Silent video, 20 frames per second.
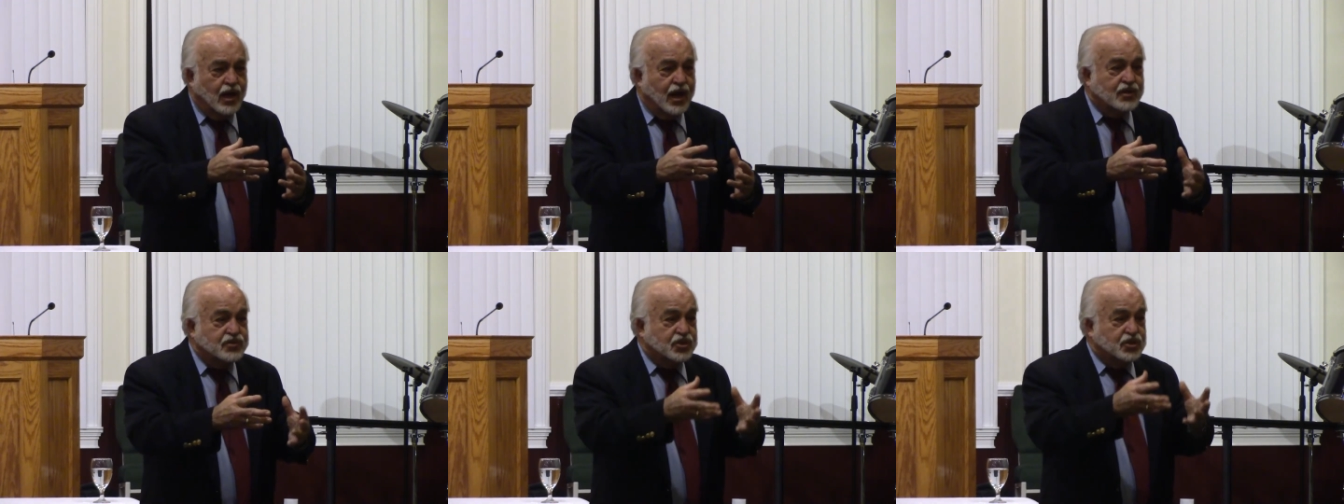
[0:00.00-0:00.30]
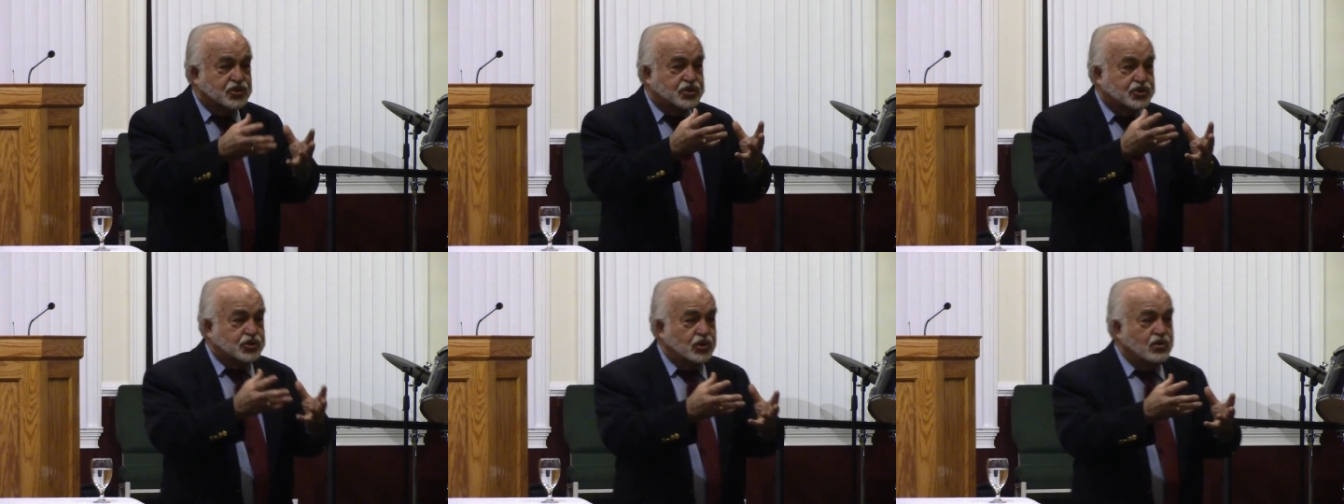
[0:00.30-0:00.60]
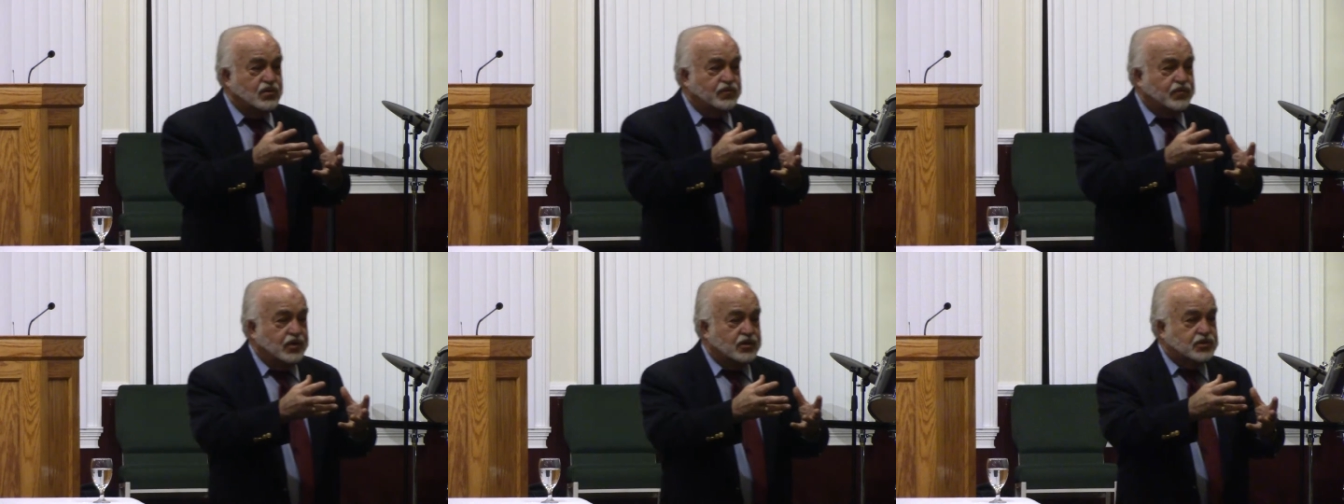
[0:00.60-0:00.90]
as a
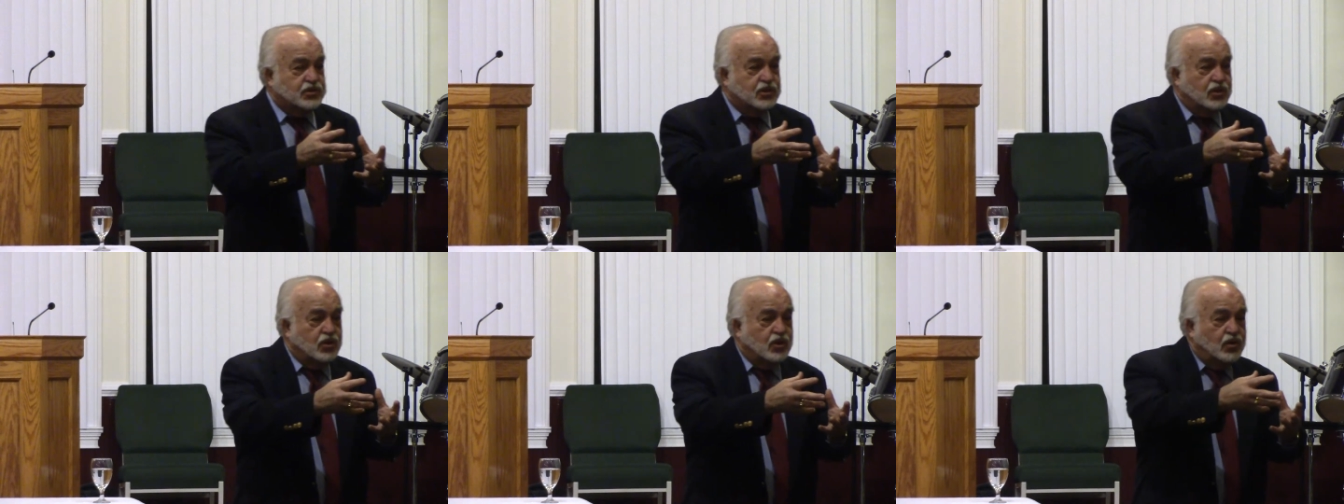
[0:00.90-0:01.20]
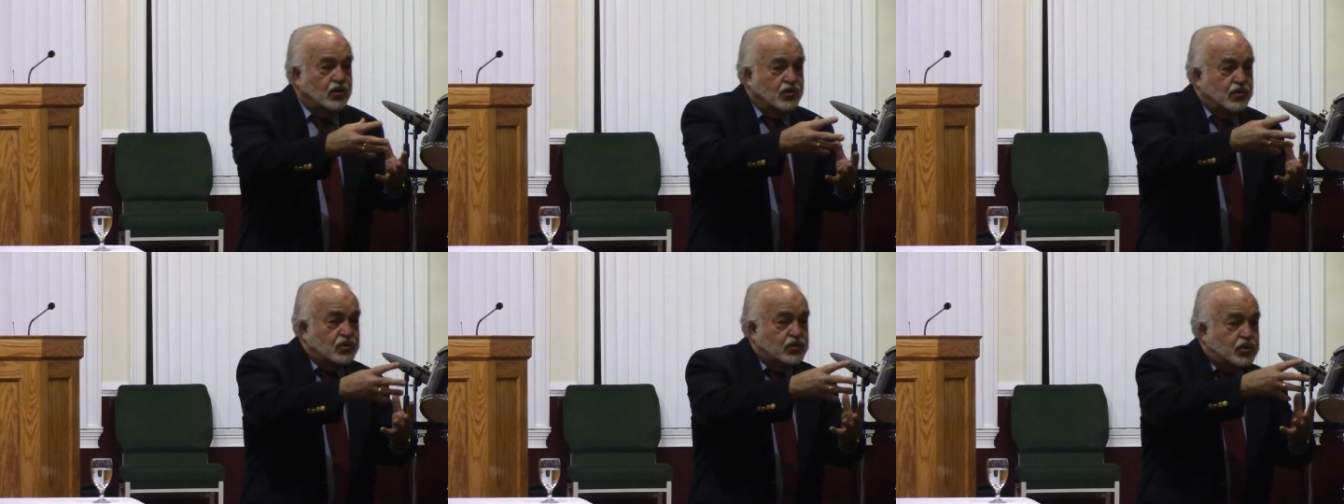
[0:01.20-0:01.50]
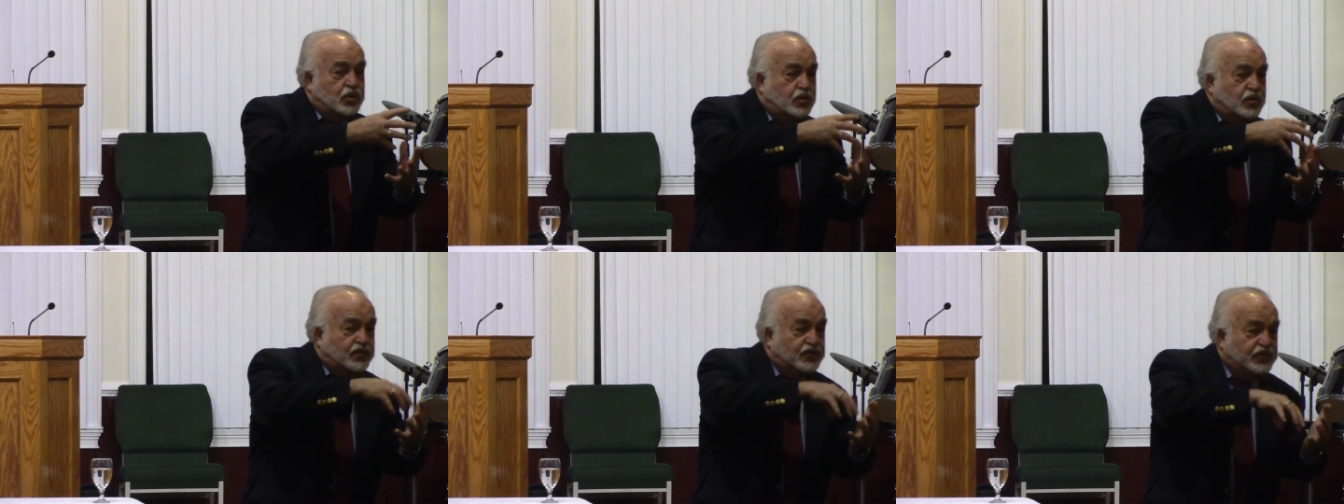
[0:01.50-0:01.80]
service
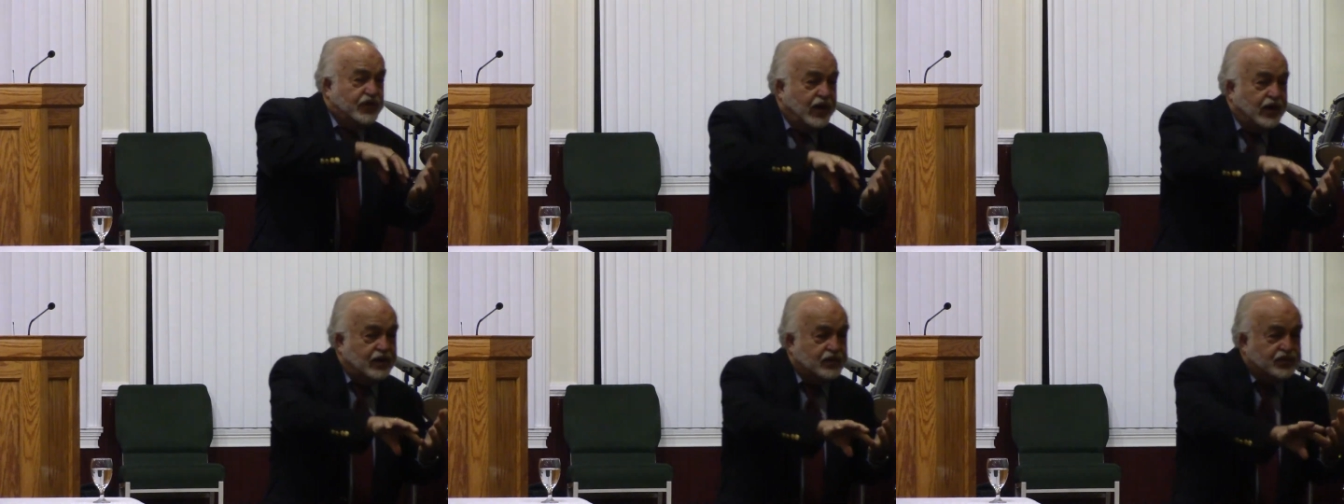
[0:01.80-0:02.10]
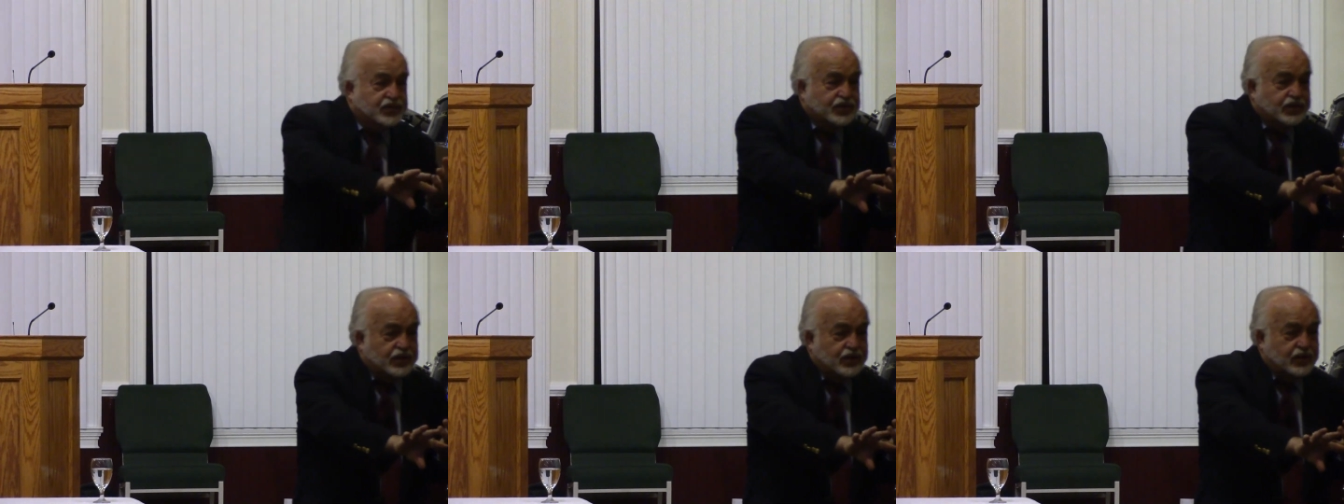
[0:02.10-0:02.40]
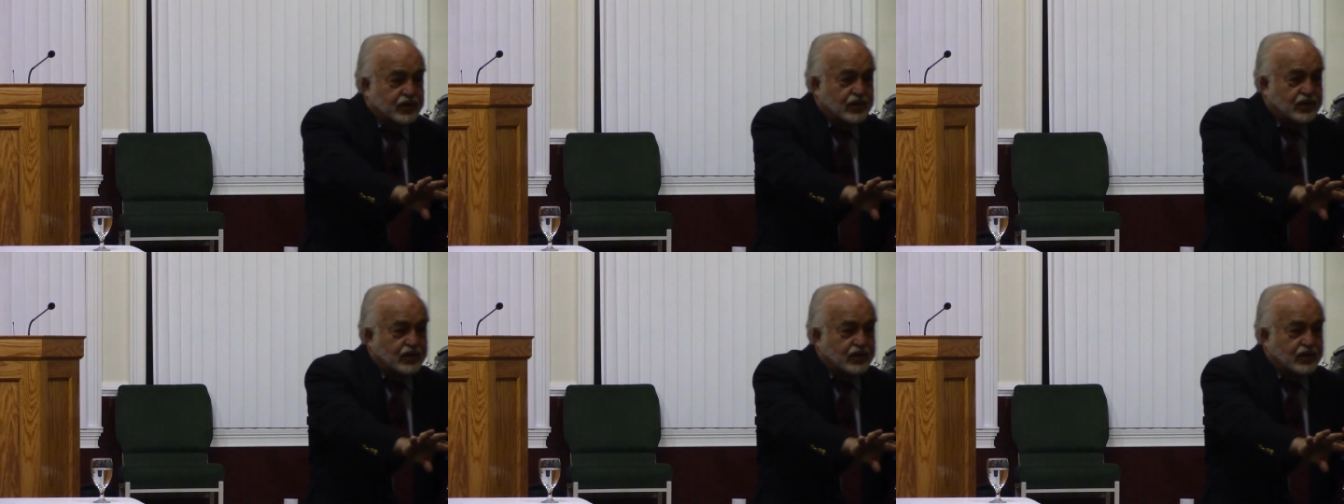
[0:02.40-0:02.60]
to your faith.